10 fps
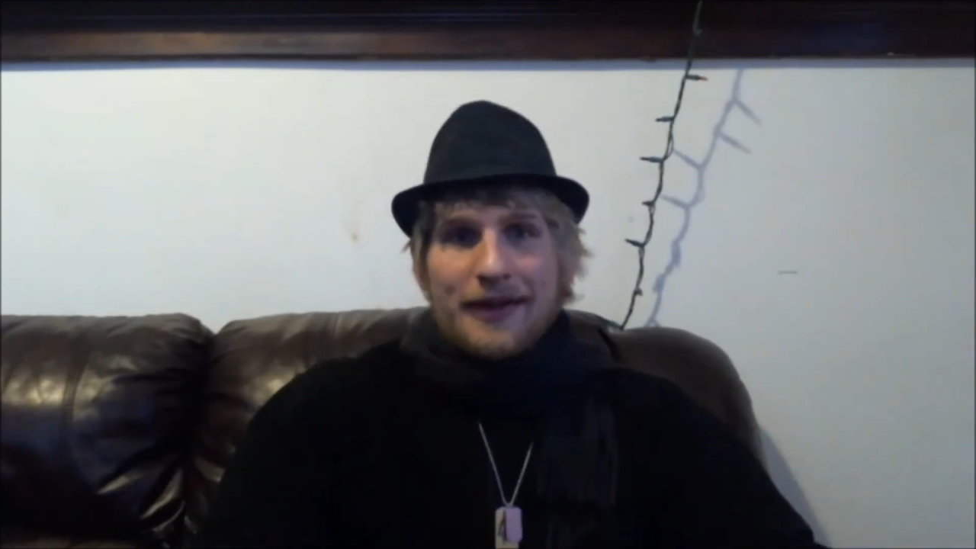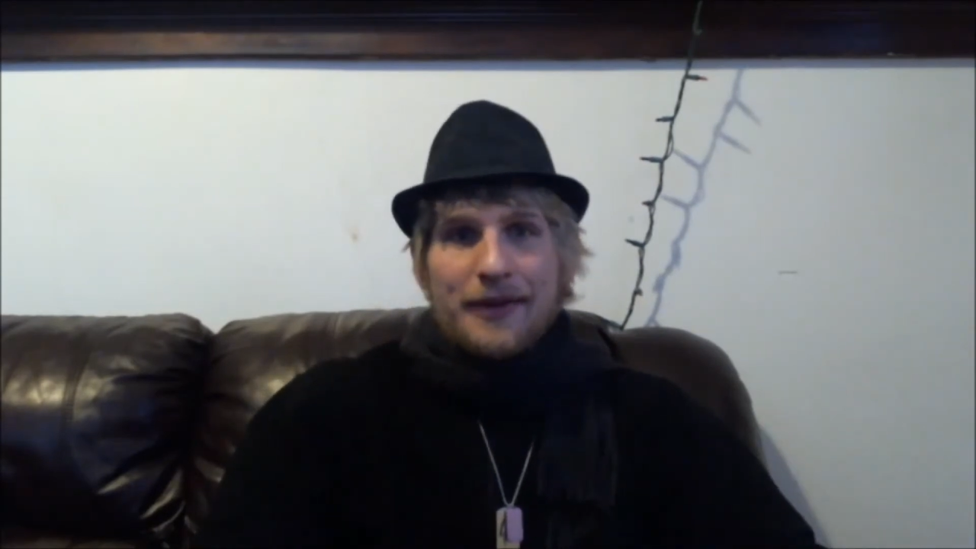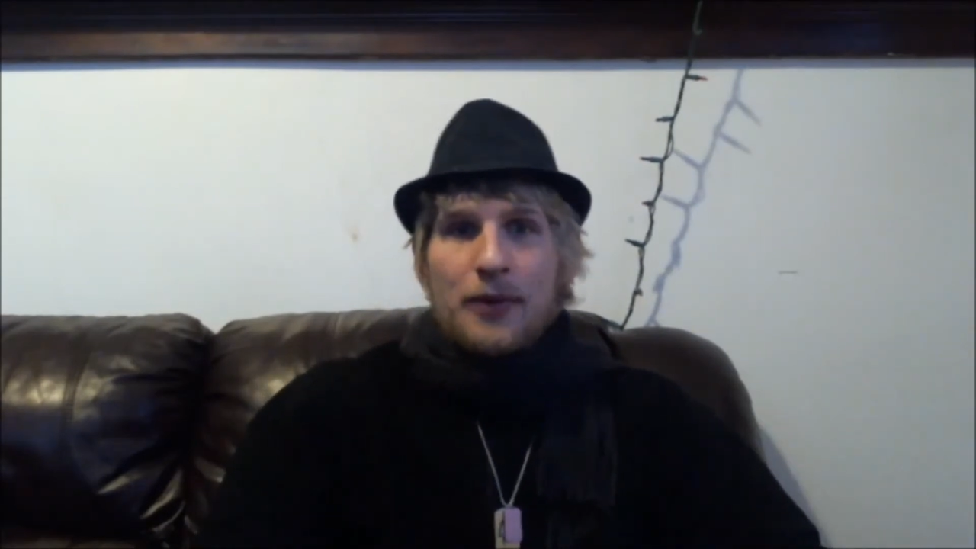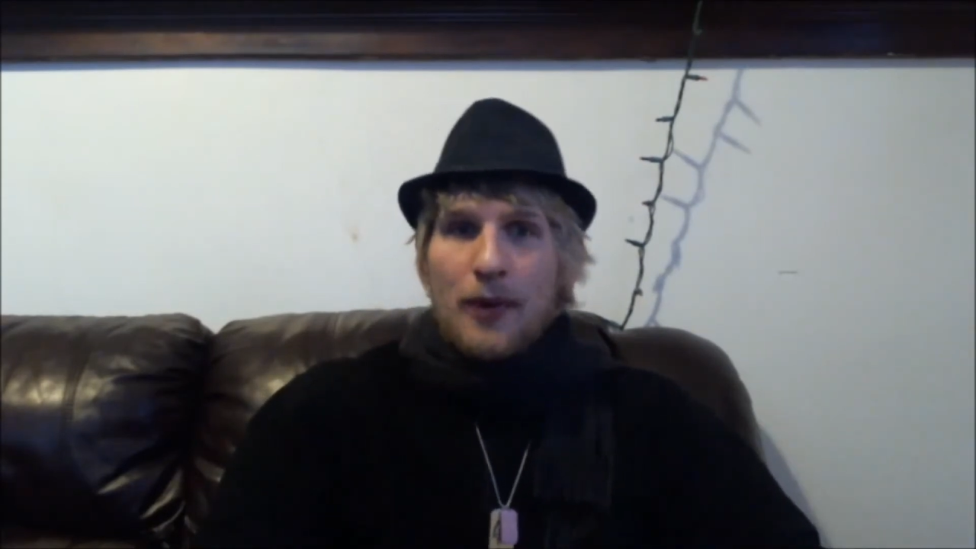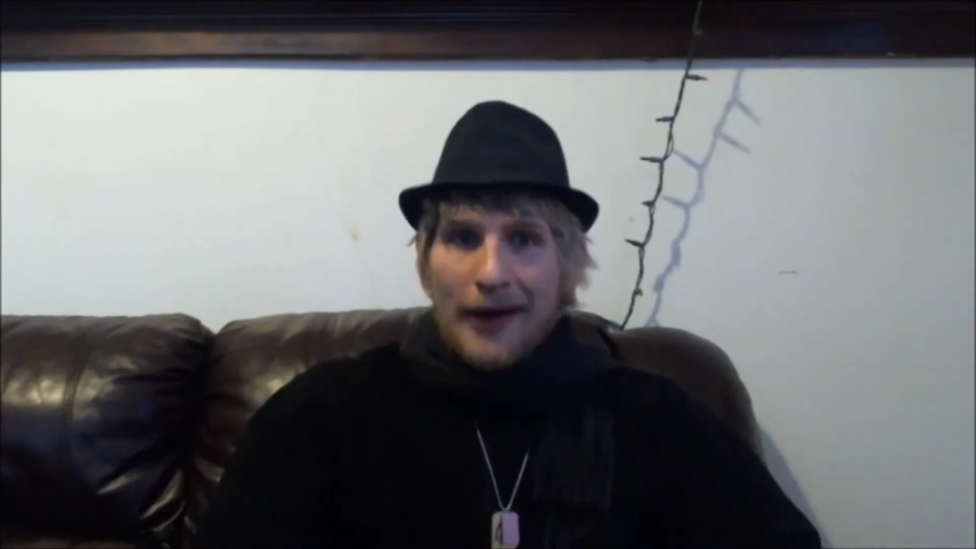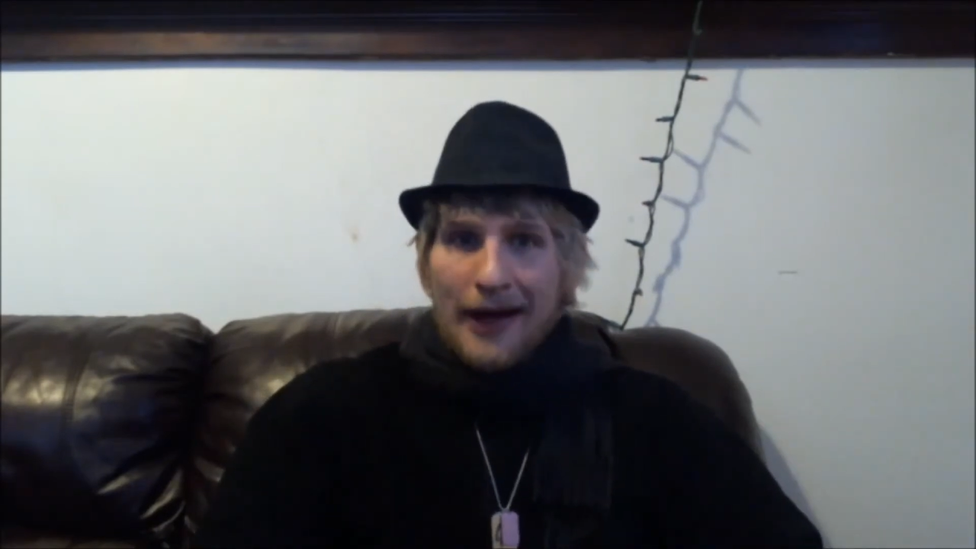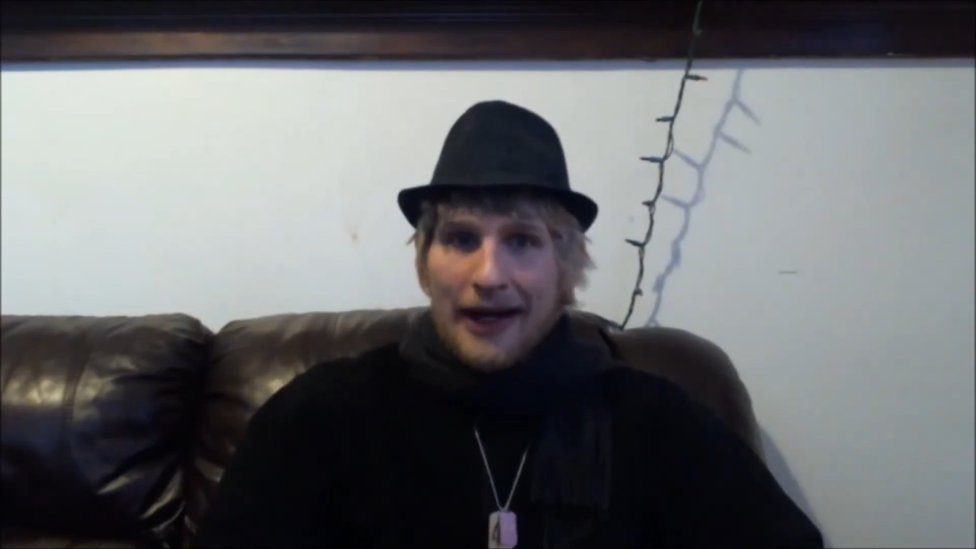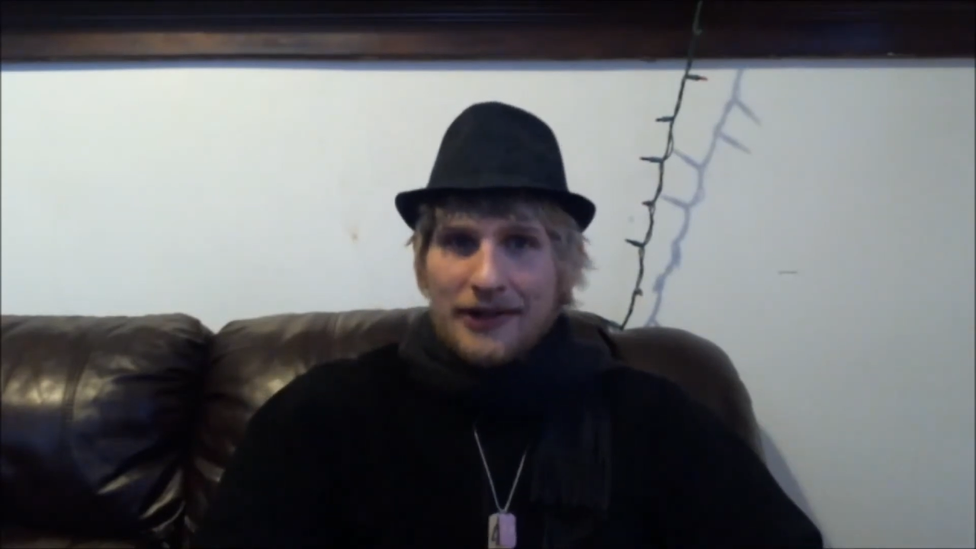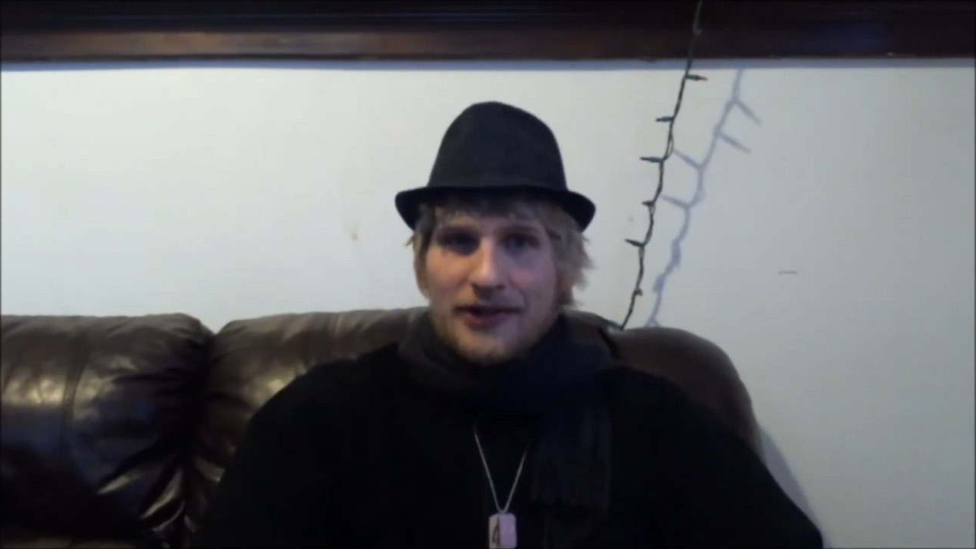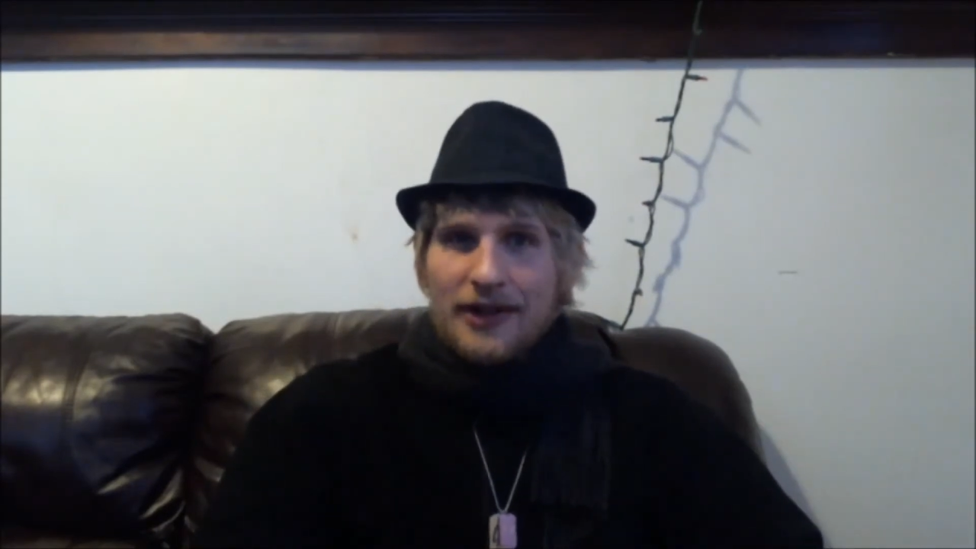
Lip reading: crash